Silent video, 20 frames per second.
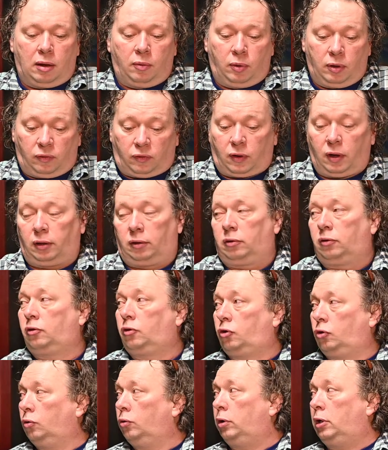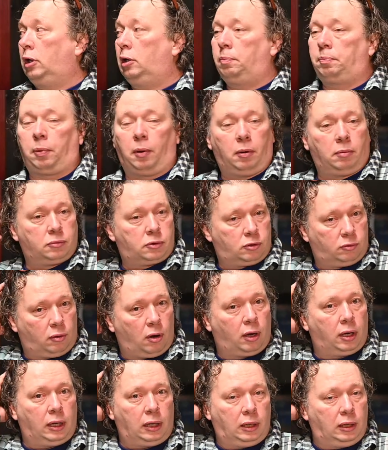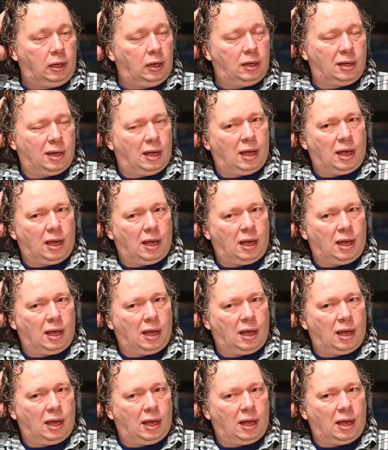We've got 2 heat pumps running.